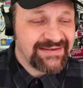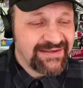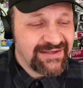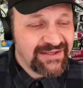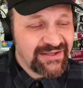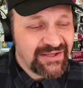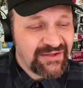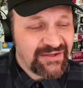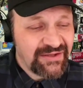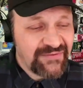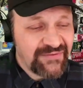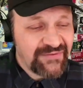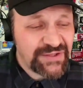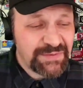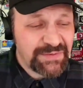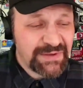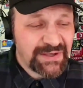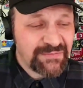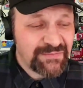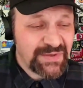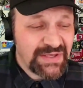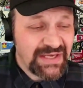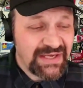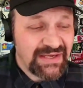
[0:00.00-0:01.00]
The first
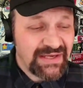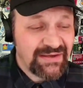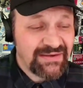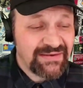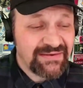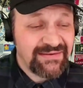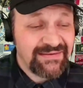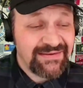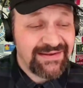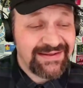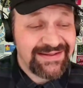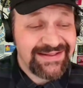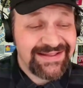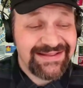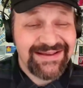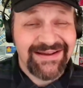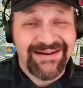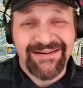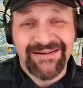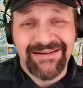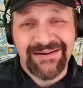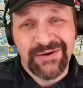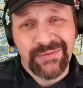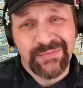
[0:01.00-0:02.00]
part being the
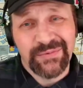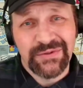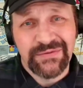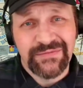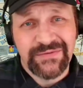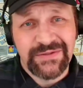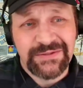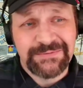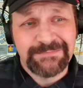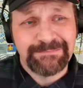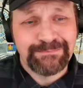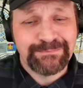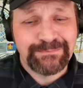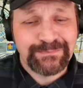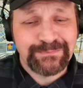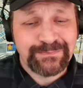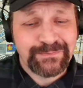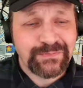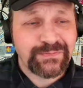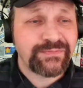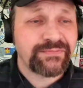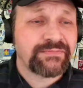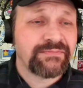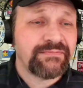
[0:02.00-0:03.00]
art approval.
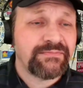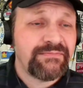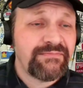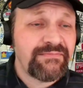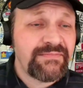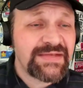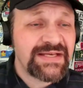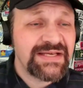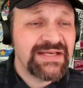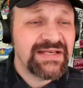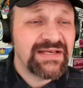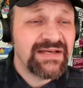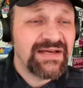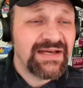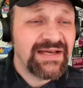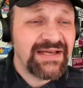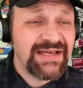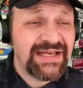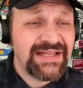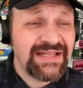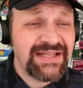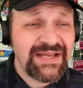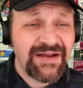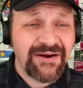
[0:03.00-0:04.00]

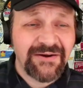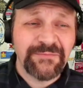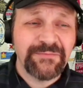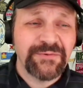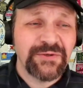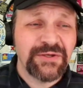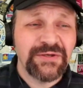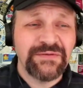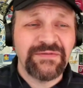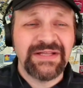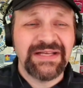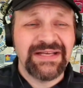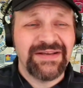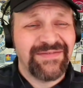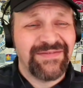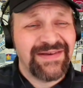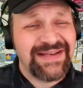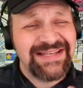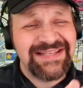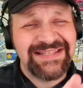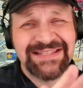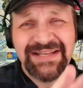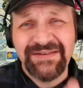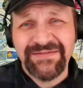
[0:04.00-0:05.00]
In the art approval, if any
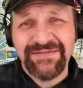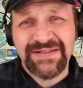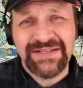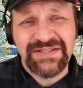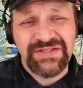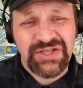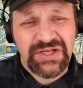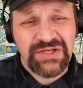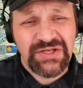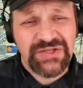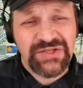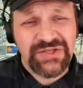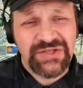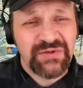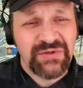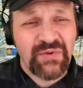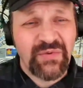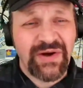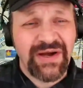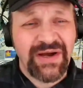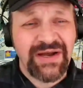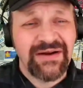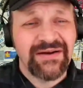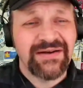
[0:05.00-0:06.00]
significant changes are
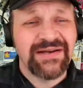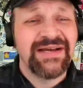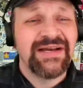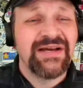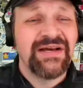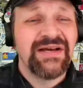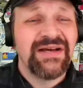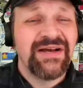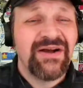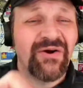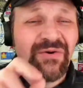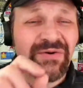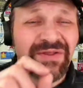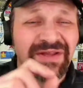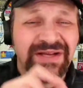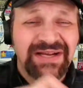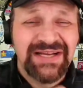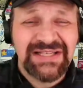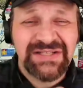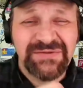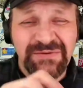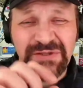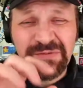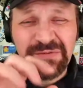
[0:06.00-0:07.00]
required or the
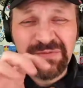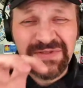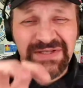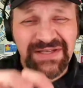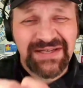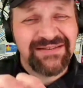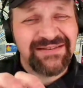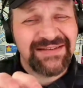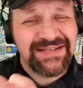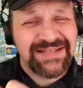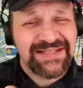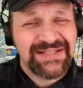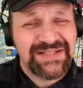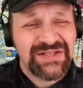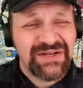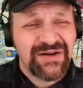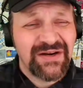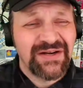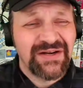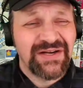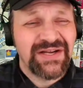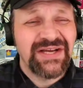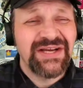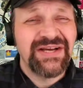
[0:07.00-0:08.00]
customer is particularly
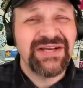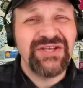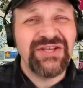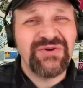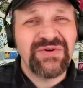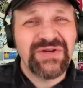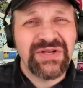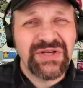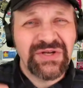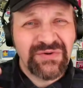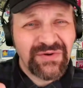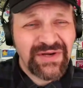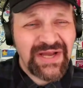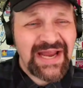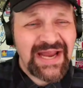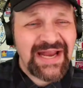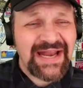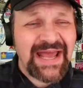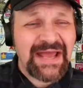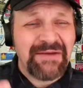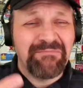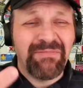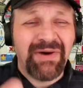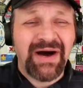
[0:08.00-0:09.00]
concerned, you can create
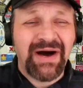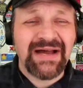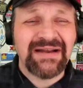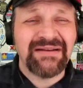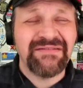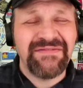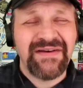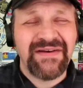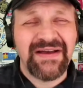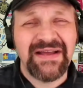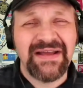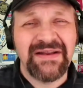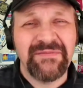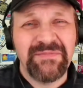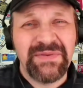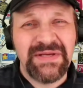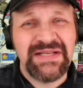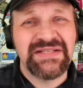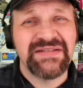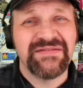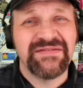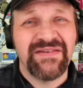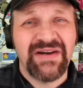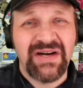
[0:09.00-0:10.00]
a modified
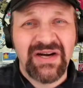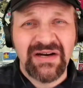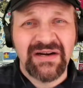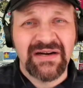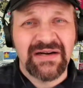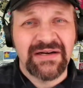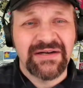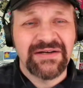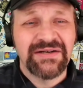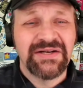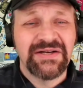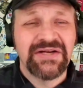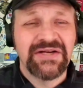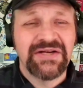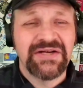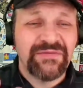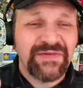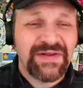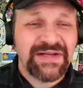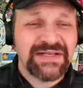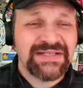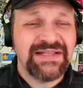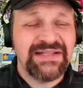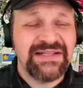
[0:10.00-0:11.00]
piece of art
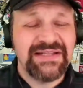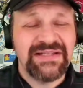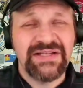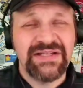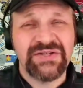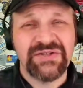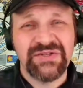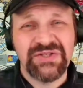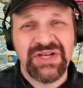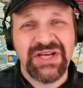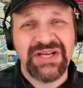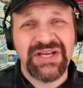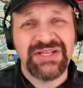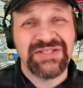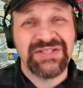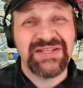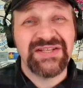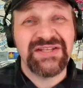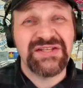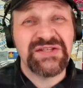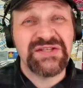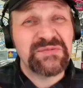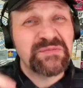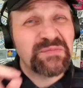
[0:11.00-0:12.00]
reflecting the initial changes.
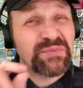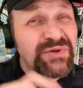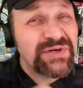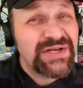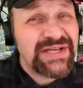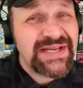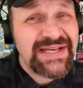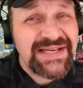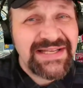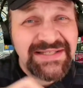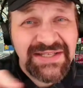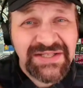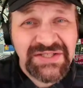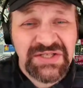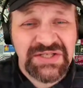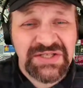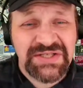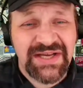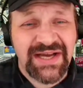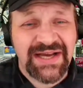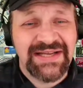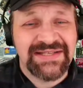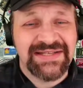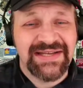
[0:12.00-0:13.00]
This is pre
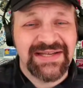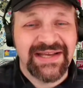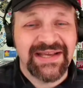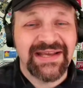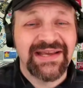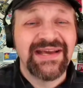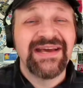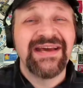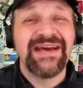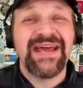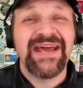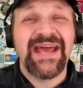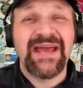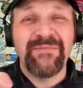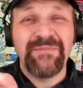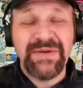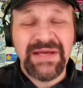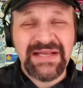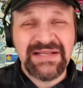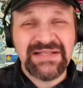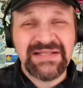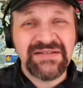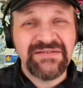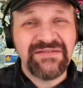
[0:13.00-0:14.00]
digitizing a
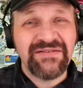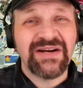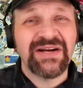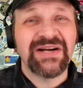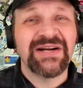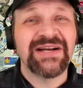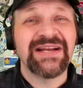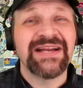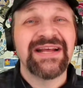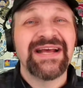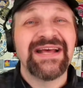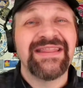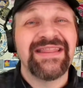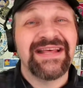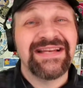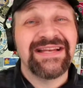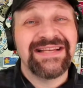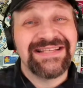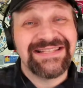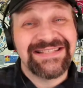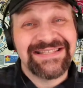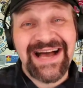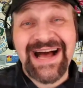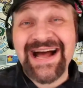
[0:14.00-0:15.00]
piece of art that
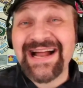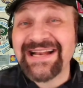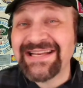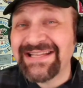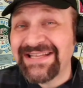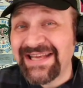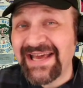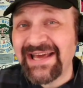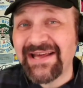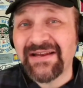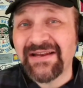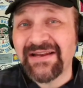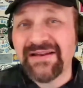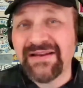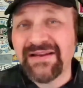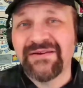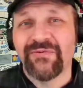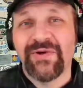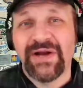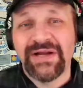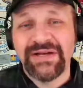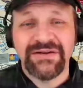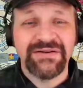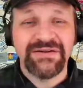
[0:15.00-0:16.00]
is not yet
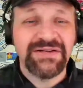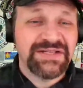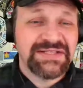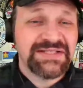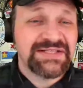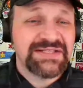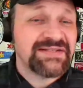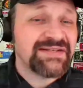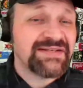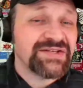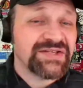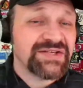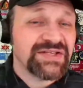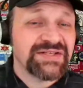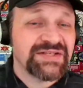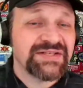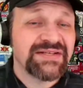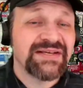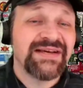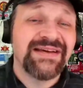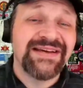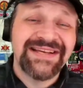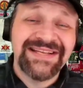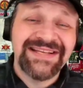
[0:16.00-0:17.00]
rendered into stitches.
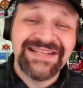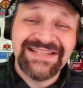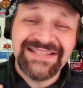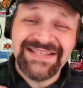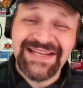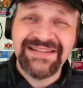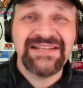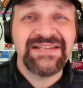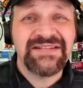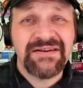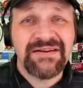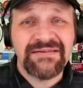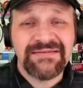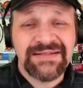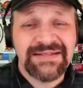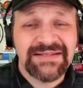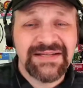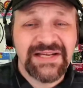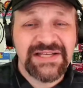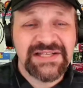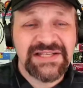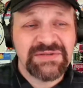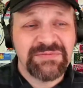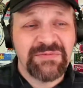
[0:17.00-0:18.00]
Send this art to the
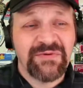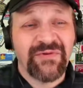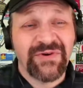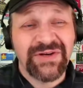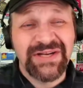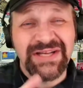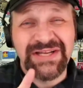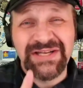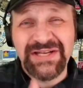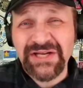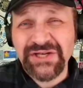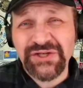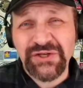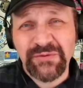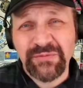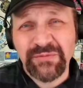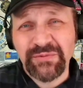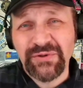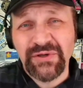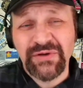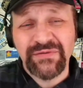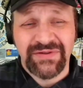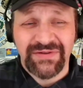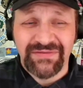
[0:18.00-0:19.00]
customer for an initial
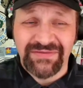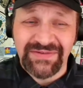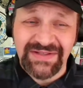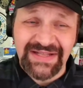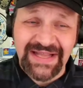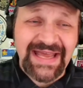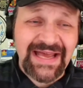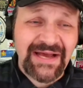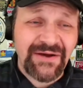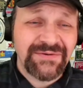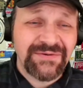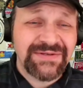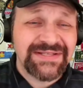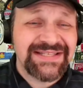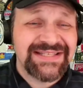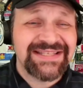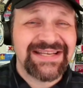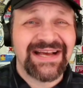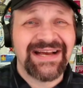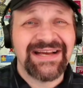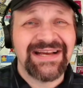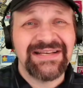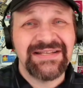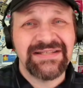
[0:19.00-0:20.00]
approval of layout,
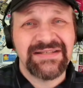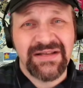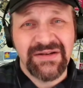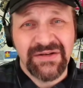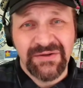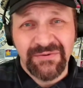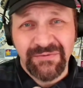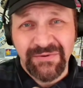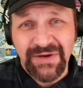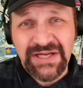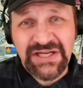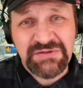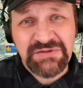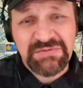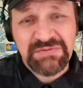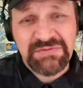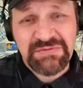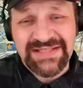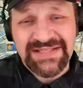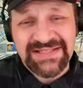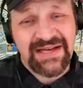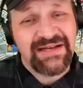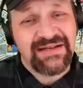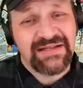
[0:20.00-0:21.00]
size, and arrangement of
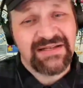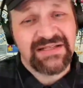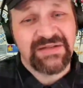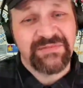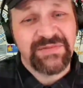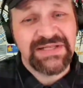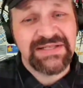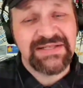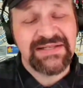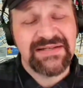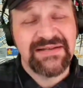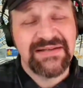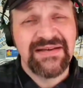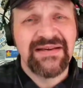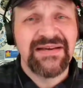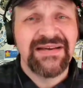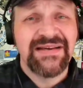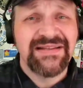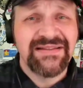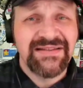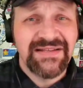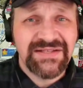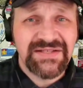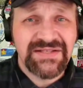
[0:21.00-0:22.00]
design elements.
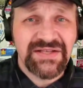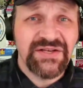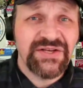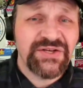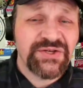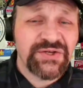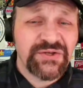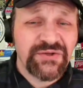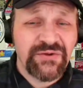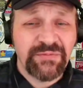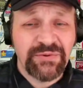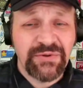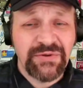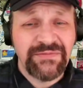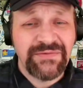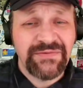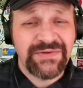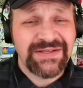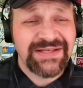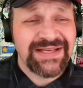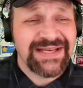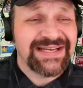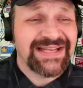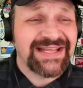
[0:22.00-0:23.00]
This initial
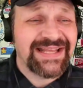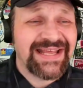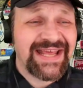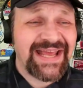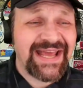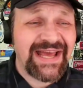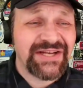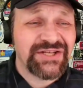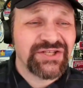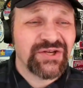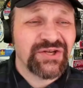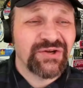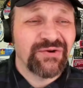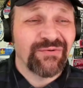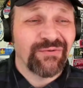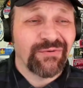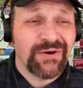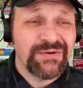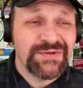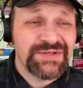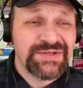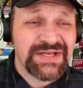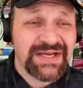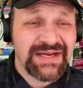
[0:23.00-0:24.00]
approval can catch
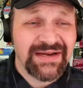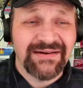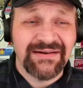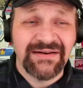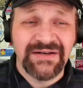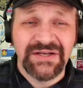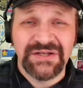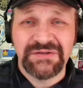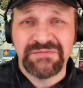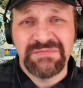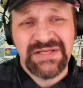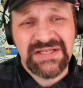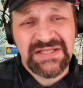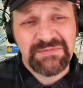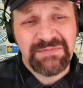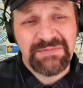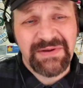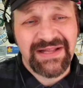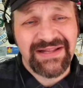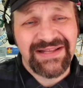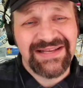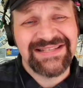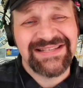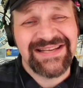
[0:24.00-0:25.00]
gross errors,
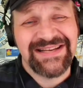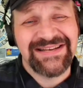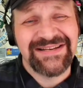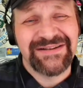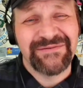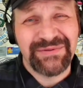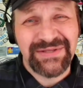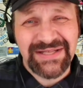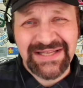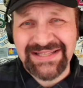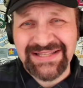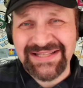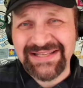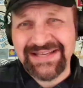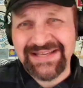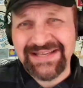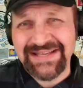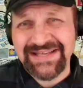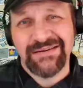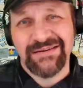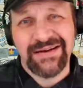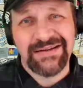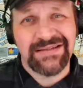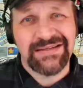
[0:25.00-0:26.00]
misspellings, and completely
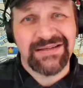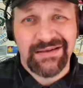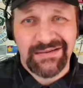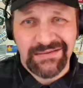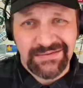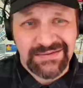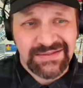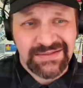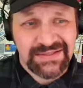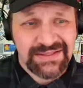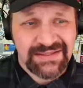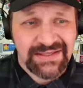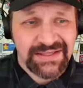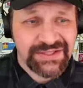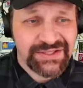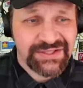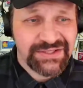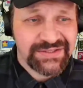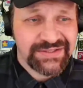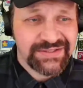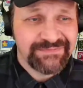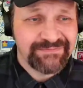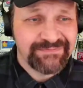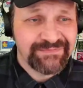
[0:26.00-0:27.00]
incorrect color
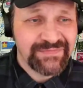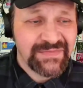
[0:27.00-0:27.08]
selections.